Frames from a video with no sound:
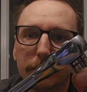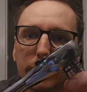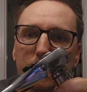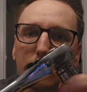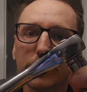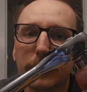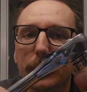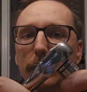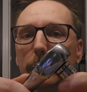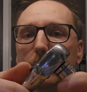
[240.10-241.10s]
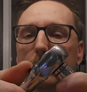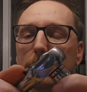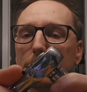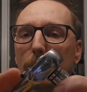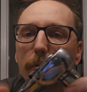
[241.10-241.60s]
loosen
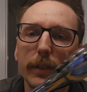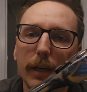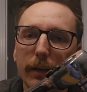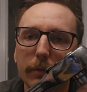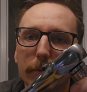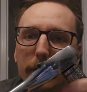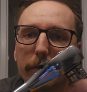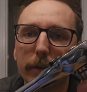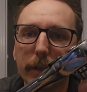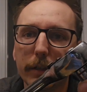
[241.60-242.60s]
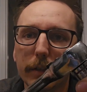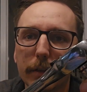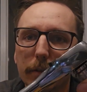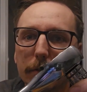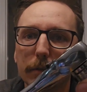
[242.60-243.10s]
or tighten, whatever you need to do.